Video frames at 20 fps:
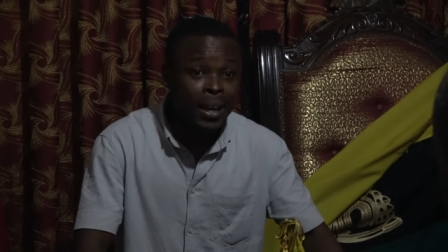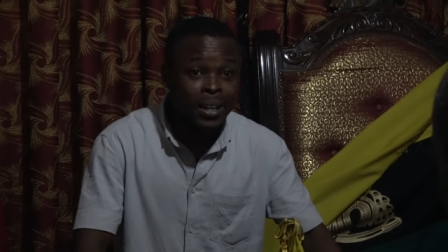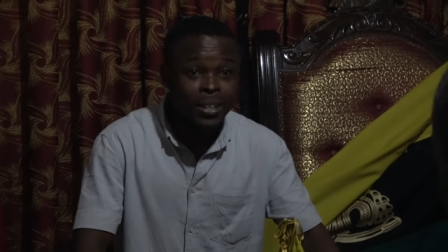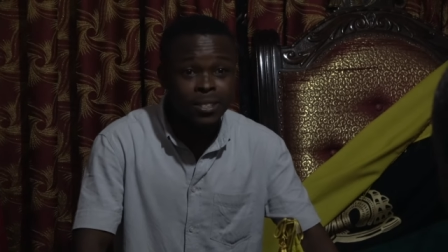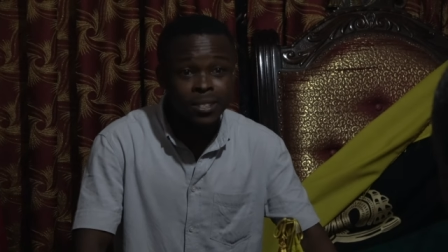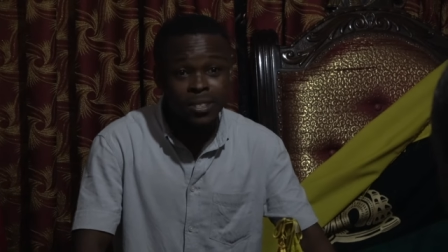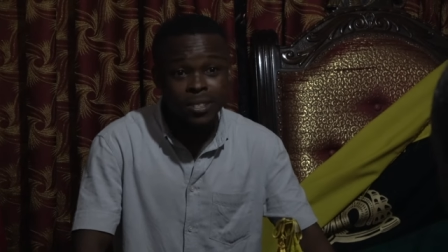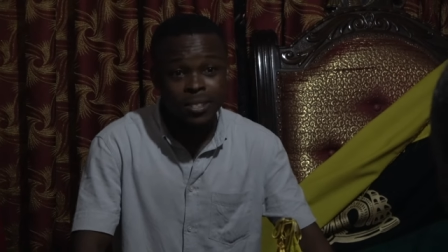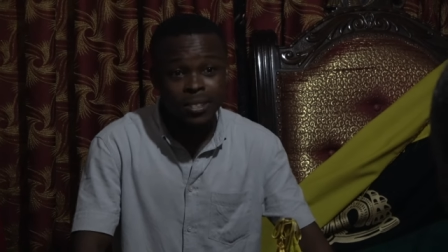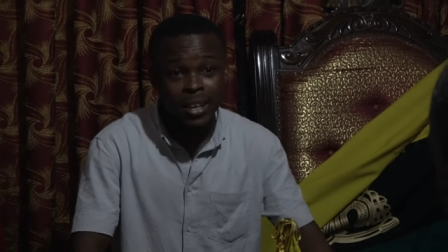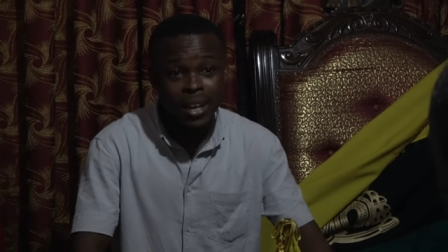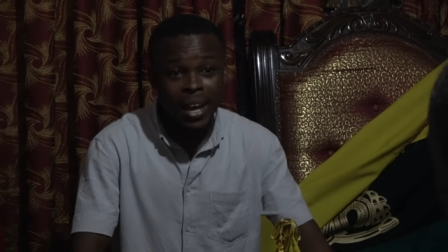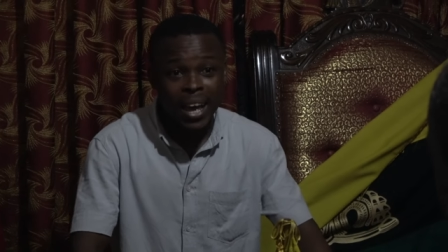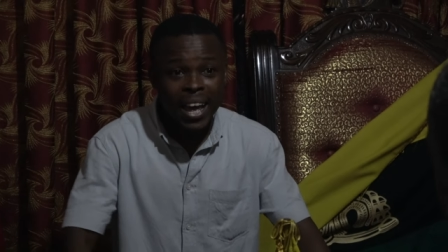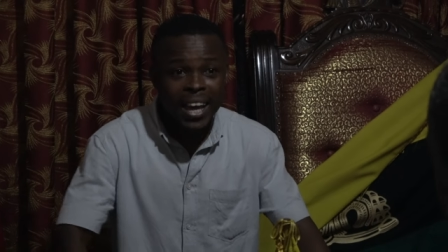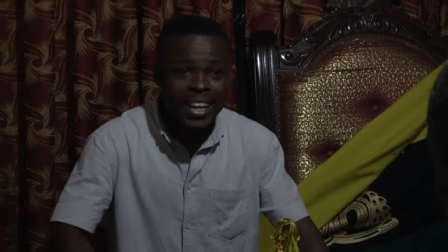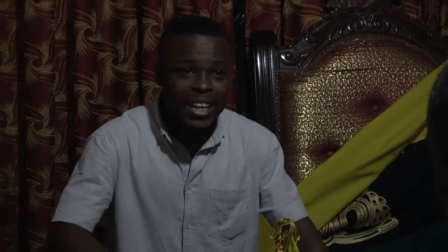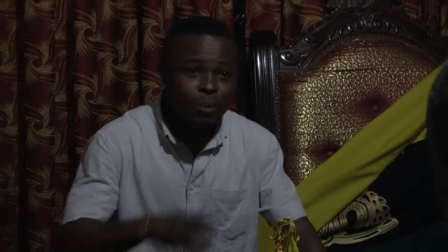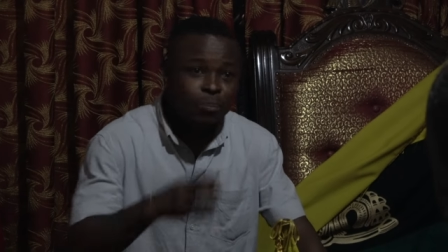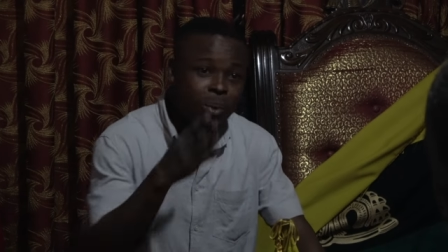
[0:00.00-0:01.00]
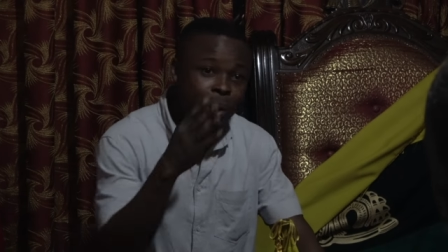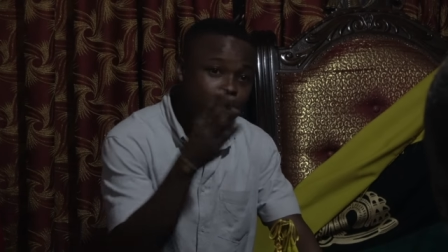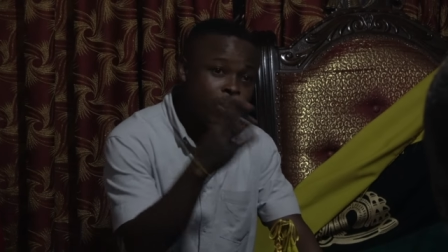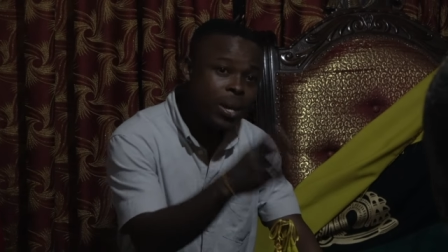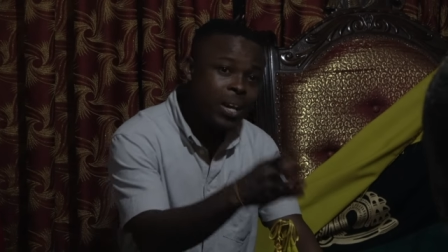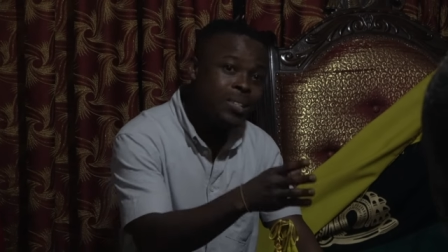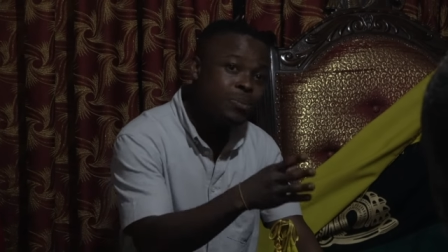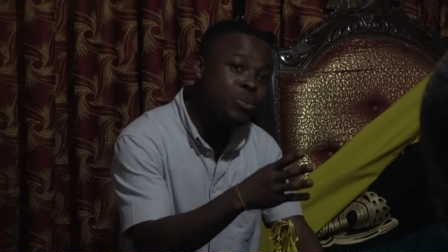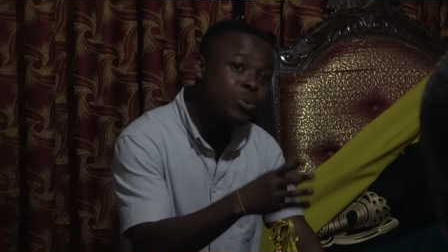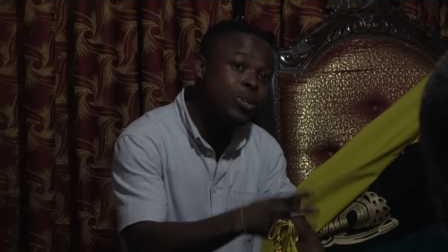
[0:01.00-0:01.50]
the sister, the baby
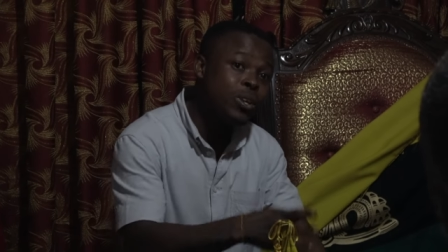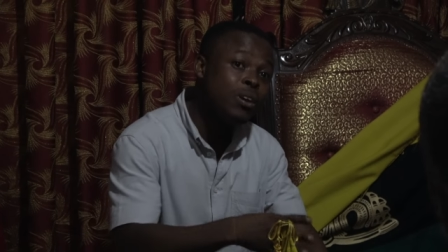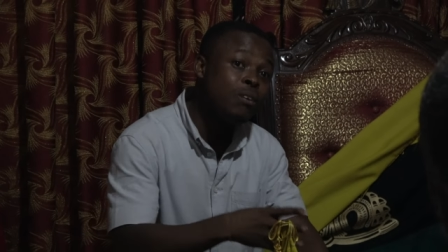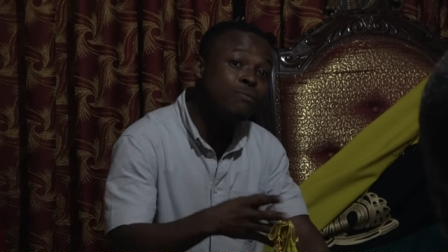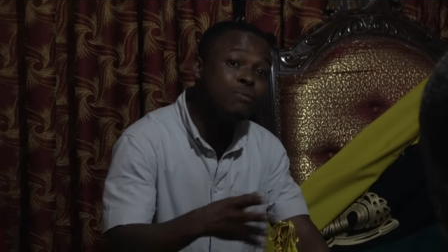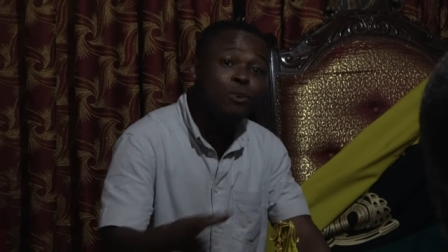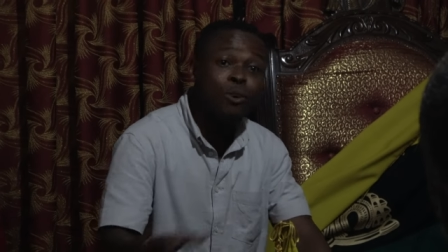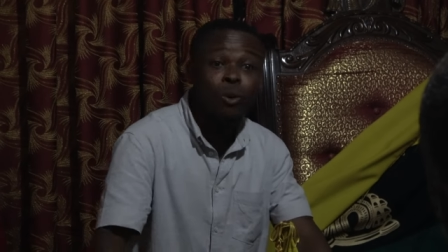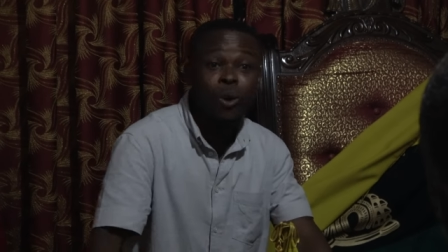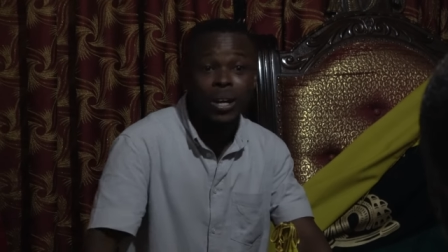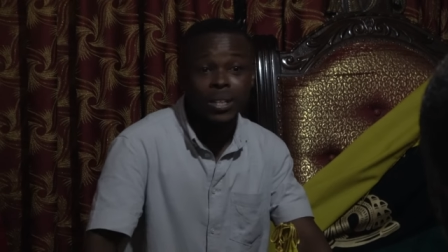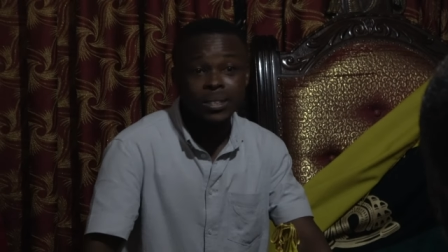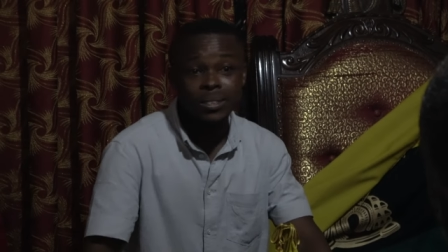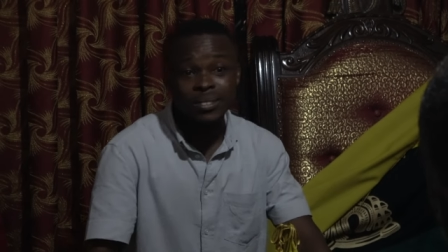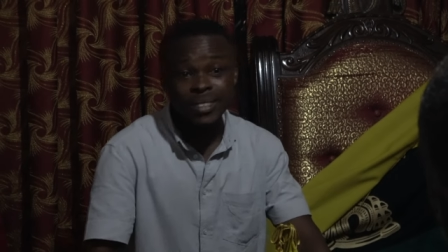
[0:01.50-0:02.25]
has been there for what?